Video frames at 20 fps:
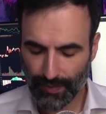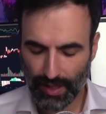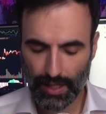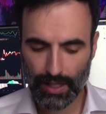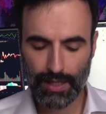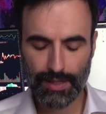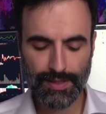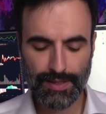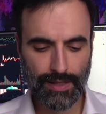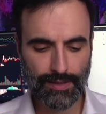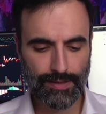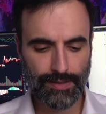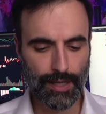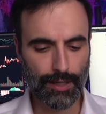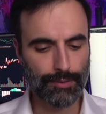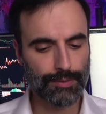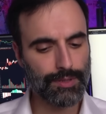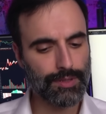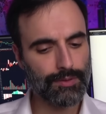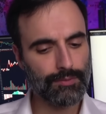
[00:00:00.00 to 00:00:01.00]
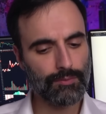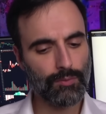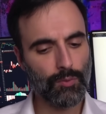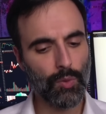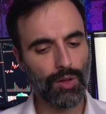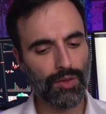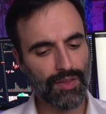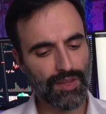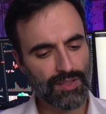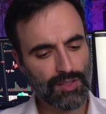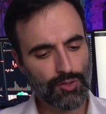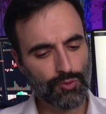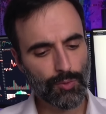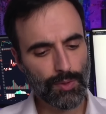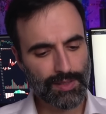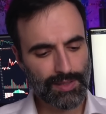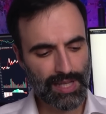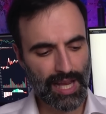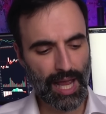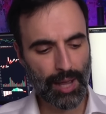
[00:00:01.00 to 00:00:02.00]
How does that sound? Well, this is
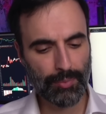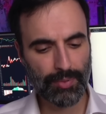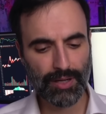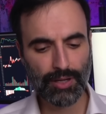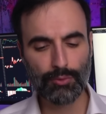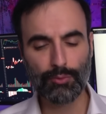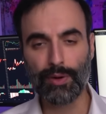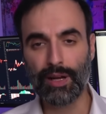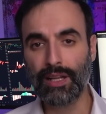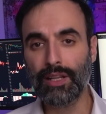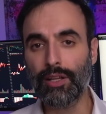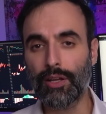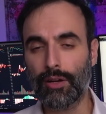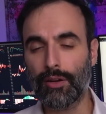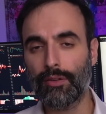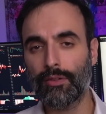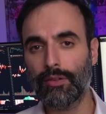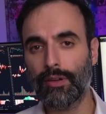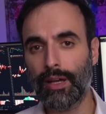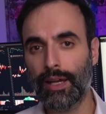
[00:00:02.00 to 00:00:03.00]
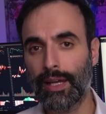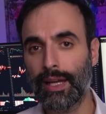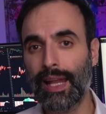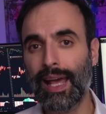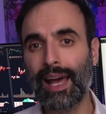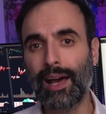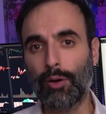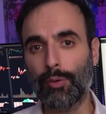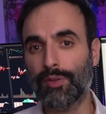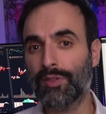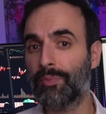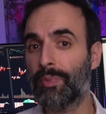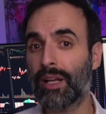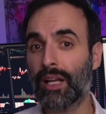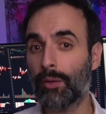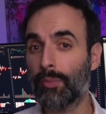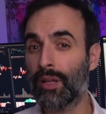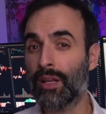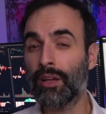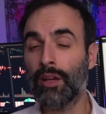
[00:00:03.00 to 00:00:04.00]
what's happening right here and now. It's
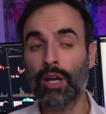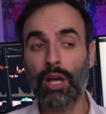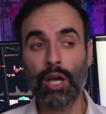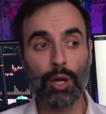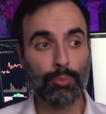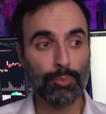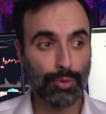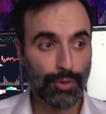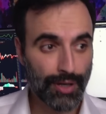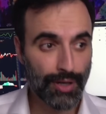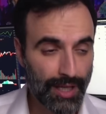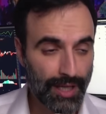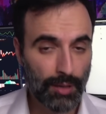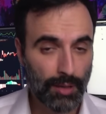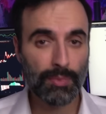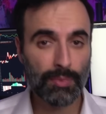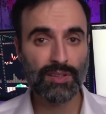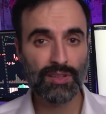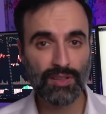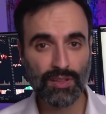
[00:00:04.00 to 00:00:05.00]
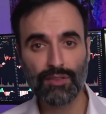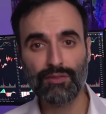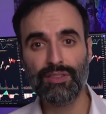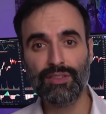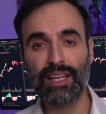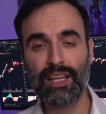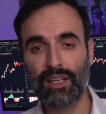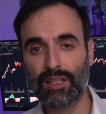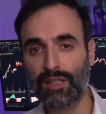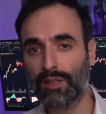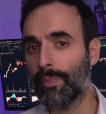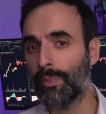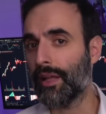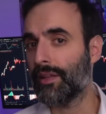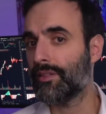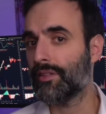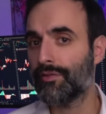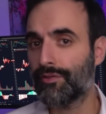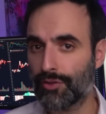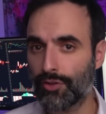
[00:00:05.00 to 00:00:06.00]
becoming prohibitively
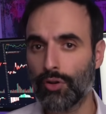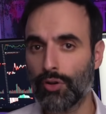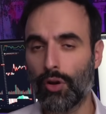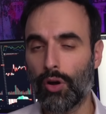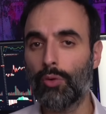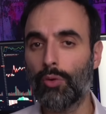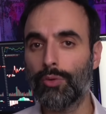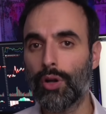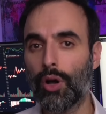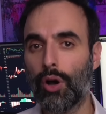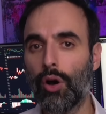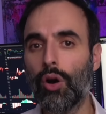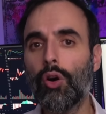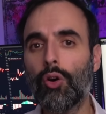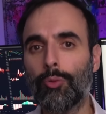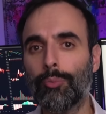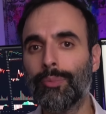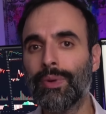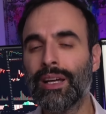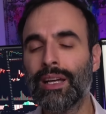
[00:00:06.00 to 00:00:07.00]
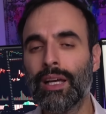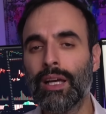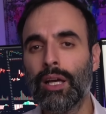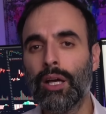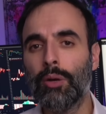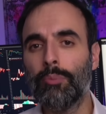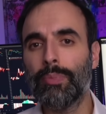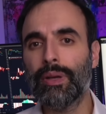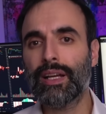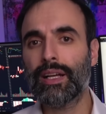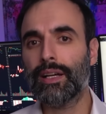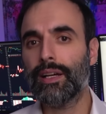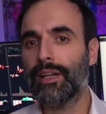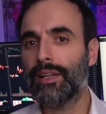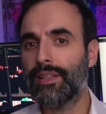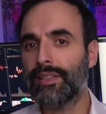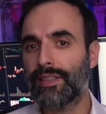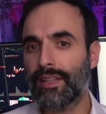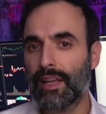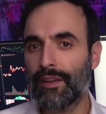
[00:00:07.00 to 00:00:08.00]
expensive to own a home
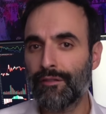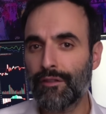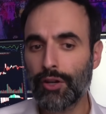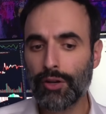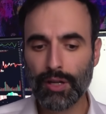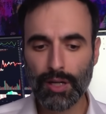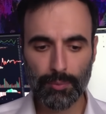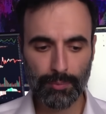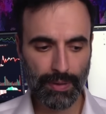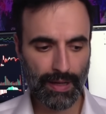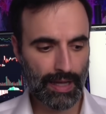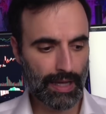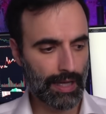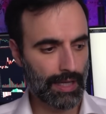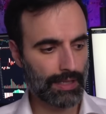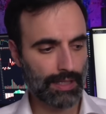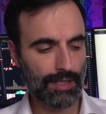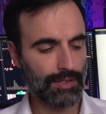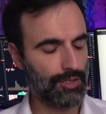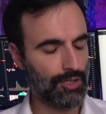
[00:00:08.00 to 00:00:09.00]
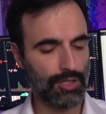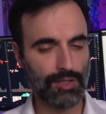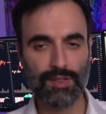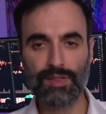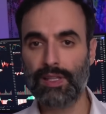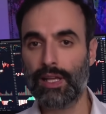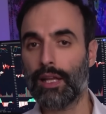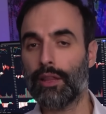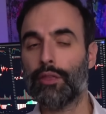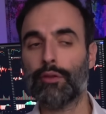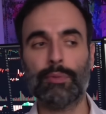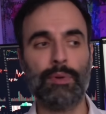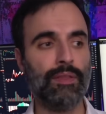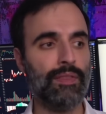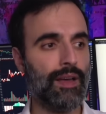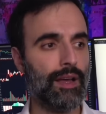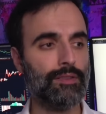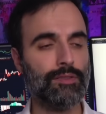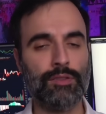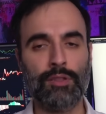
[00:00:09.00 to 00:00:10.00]
because if you're going to pay, let's just say,
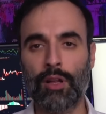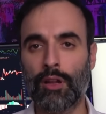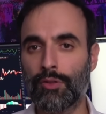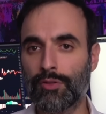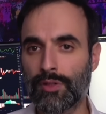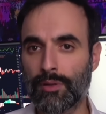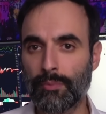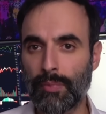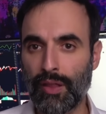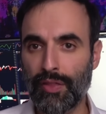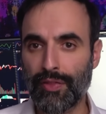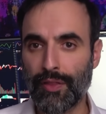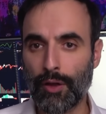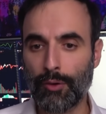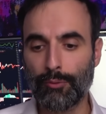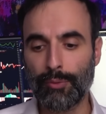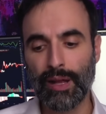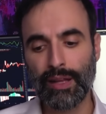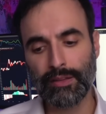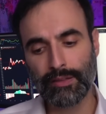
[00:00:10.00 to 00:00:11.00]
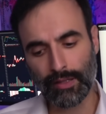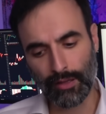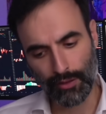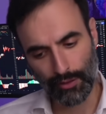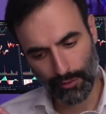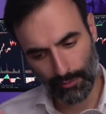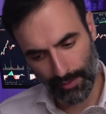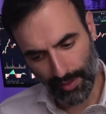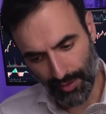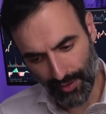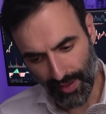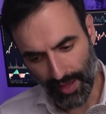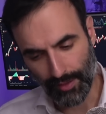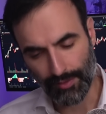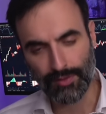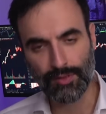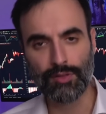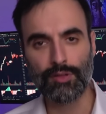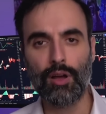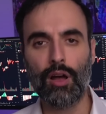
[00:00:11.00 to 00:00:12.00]
$3,000 a month on rent and
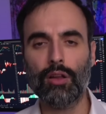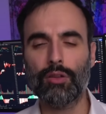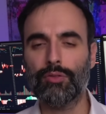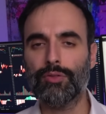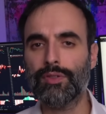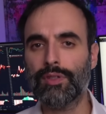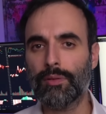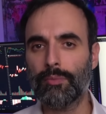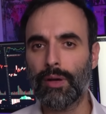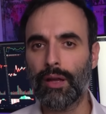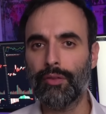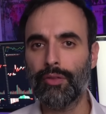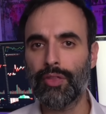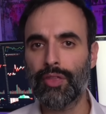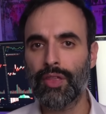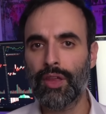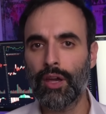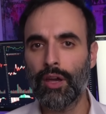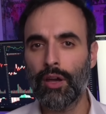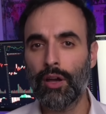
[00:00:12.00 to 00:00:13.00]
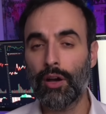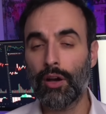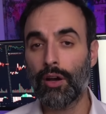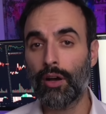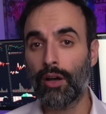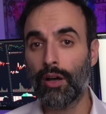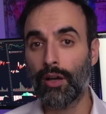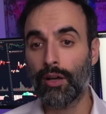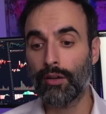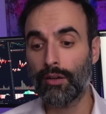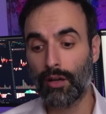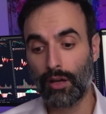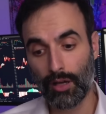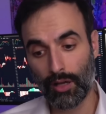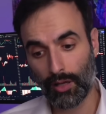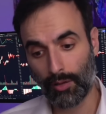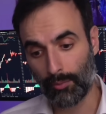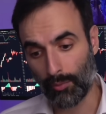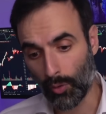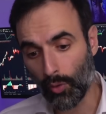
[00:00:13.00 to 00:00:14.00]
$3,000 a month on
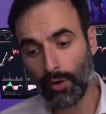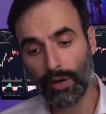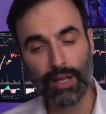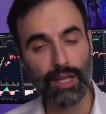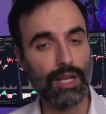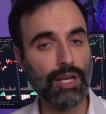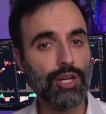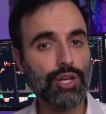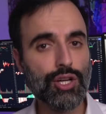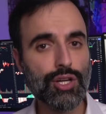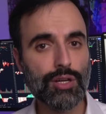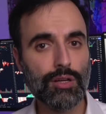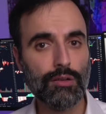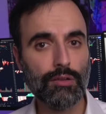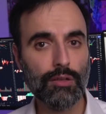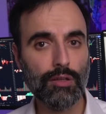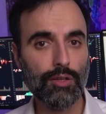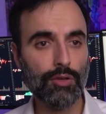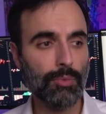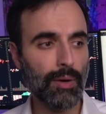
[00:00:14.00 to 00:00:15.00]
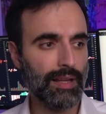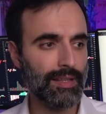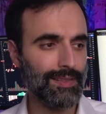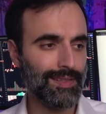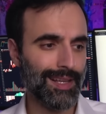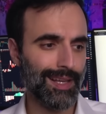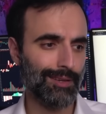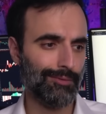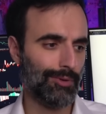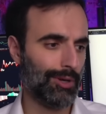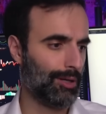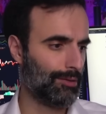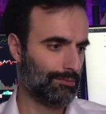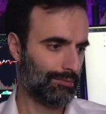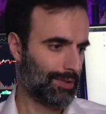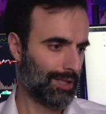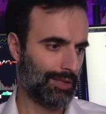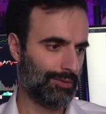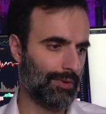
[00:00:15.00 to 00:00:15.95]
a mortgage, you might say, well, I'd